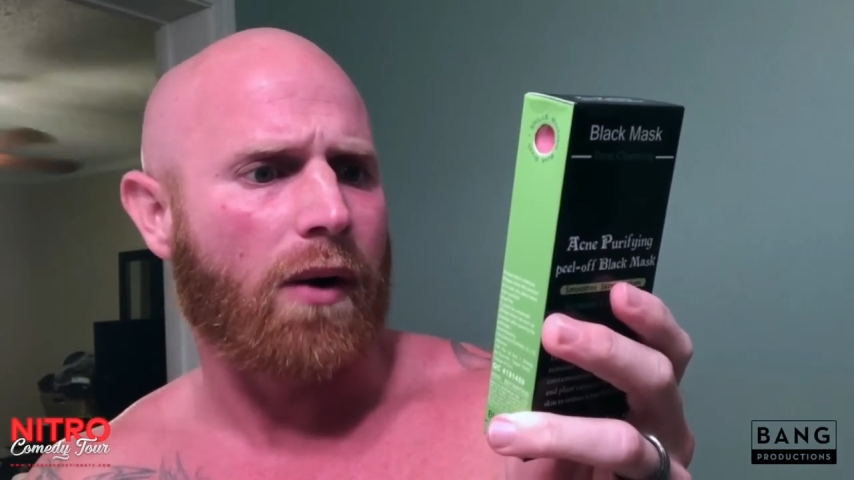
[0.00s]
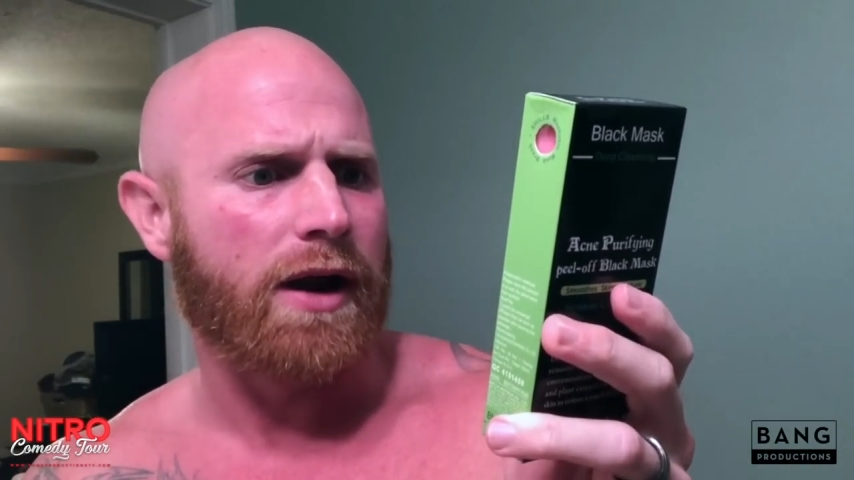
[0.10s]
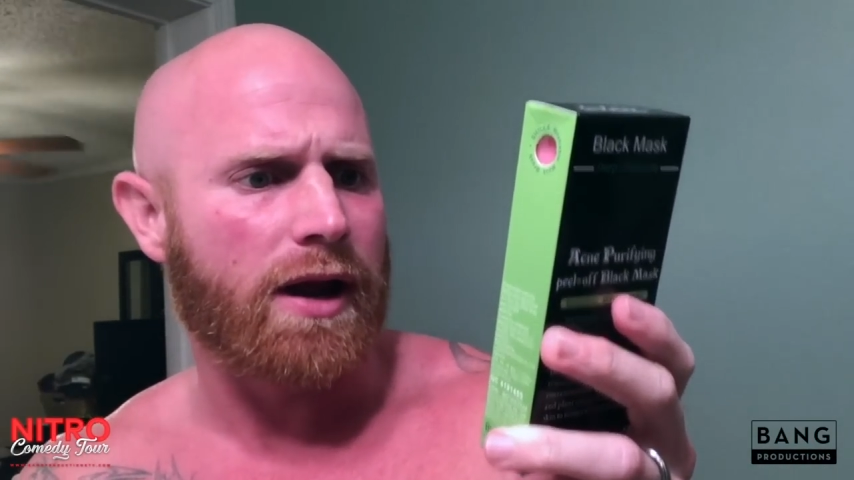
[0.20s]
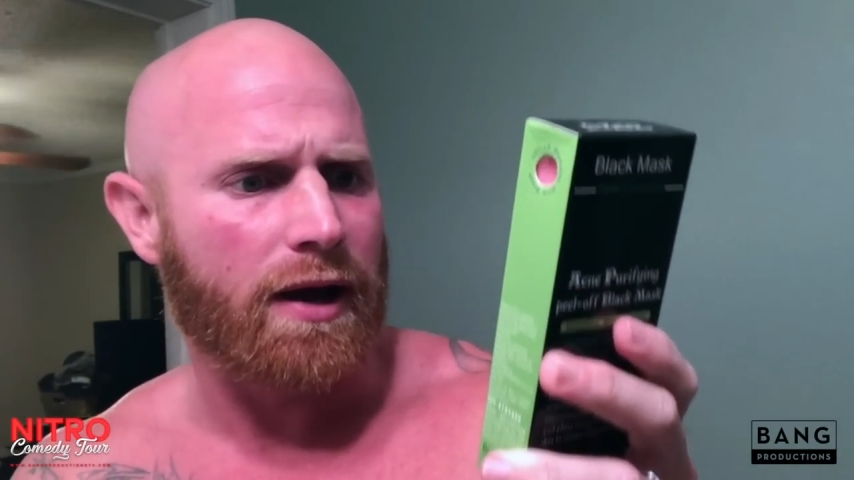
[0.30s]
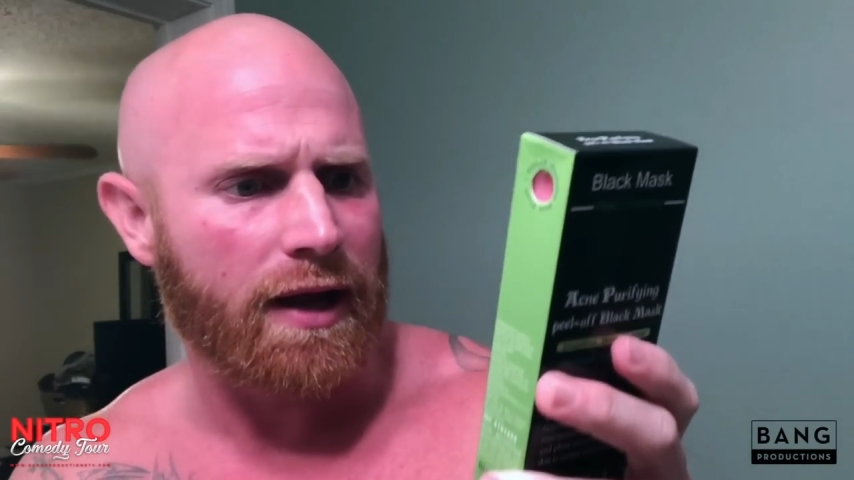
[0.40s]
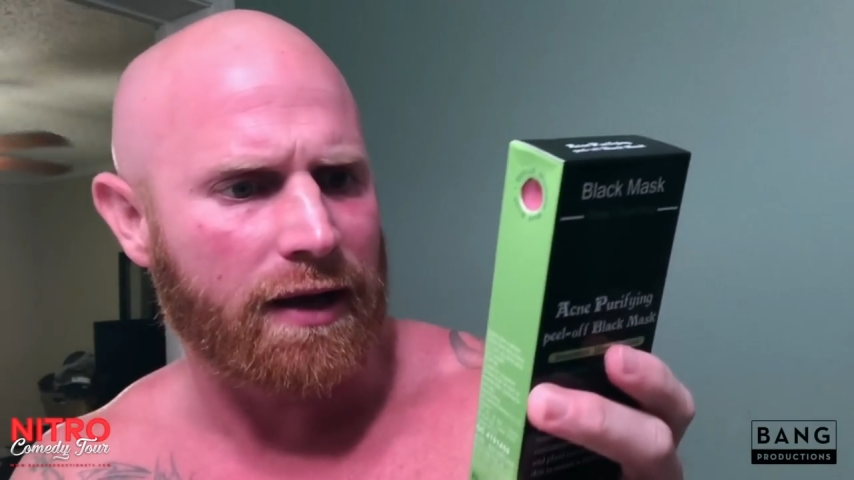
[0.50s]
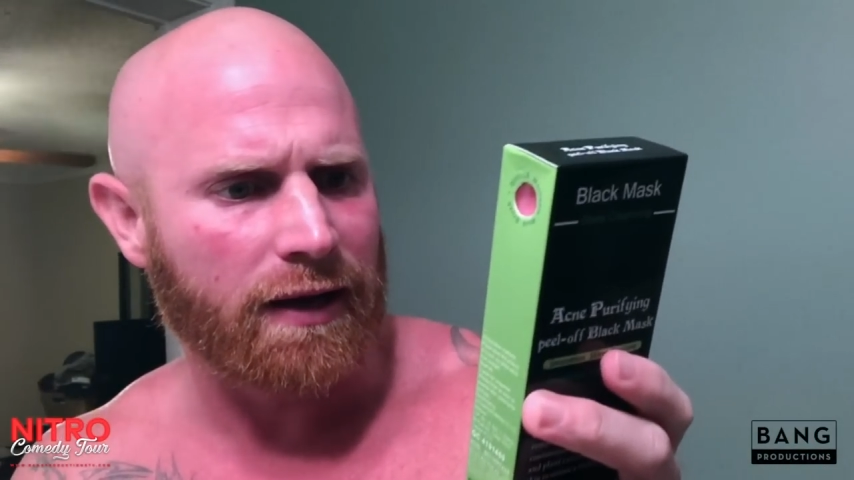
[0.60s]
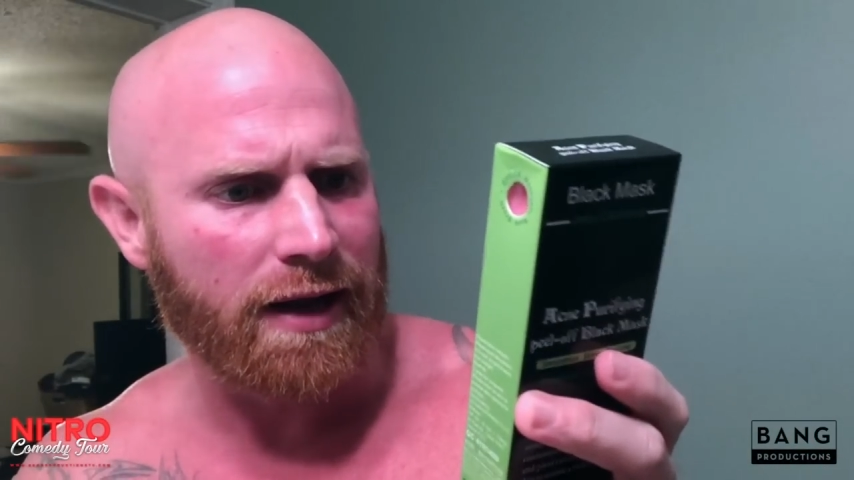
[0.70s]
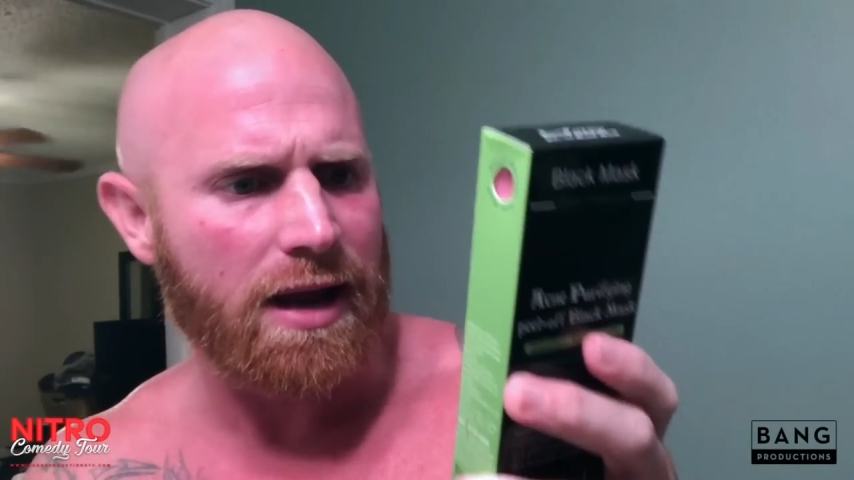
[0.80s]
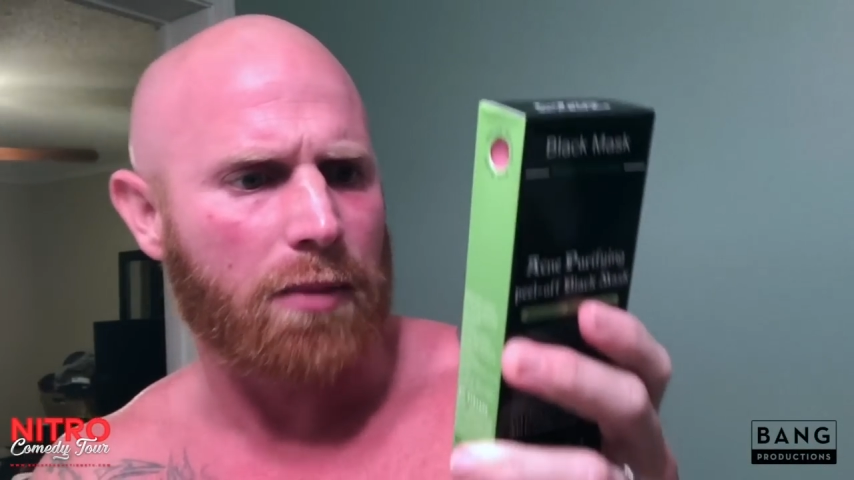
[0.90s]
area, and
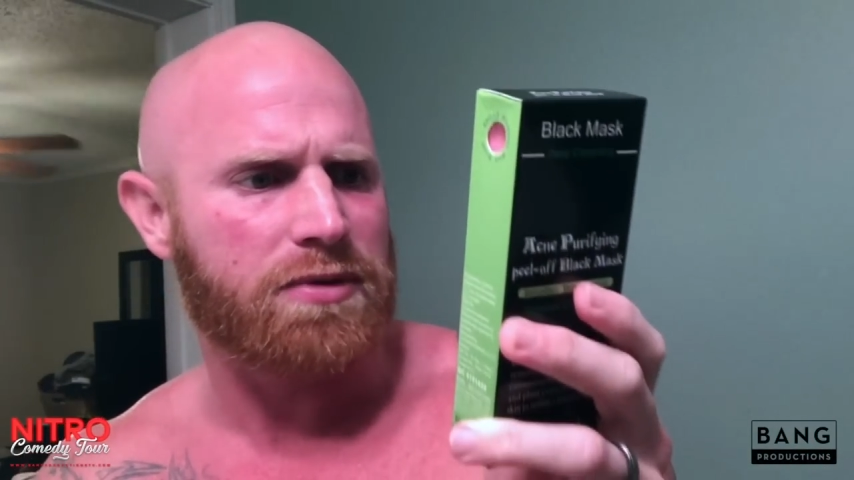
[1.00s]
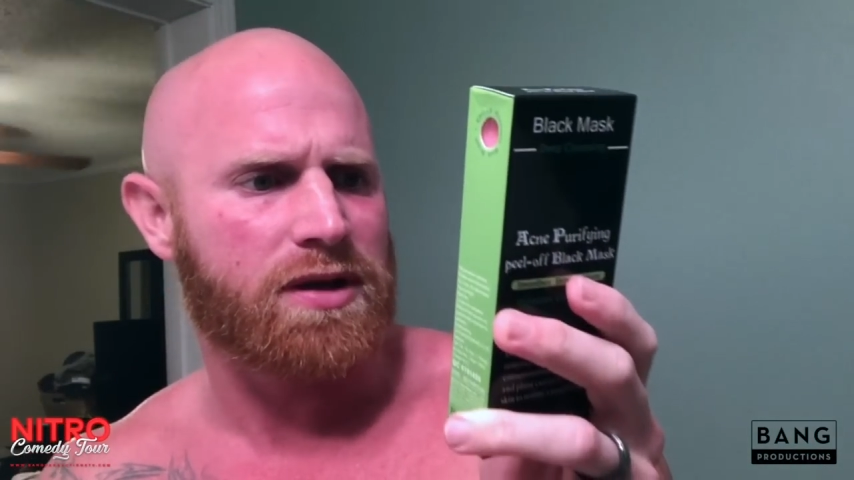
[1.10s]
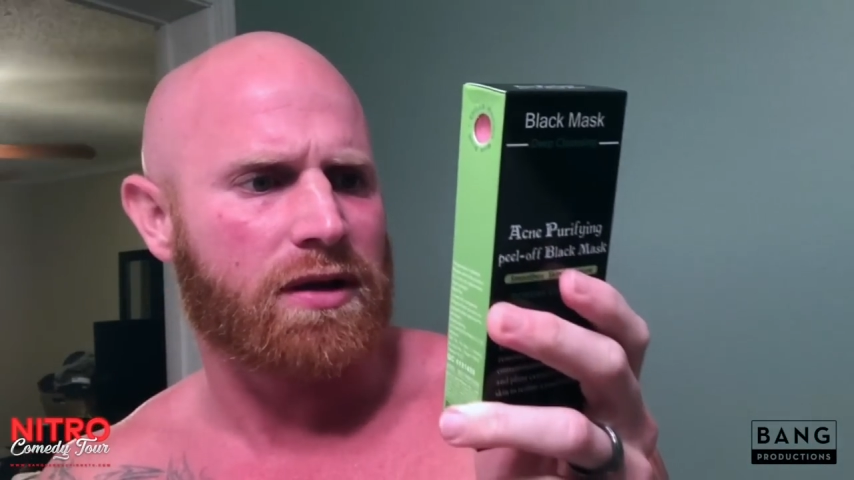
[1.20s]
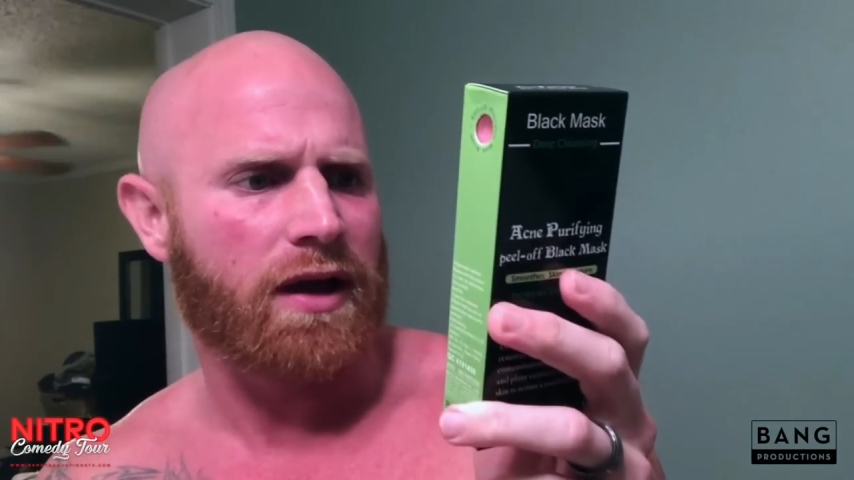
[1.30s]
lips.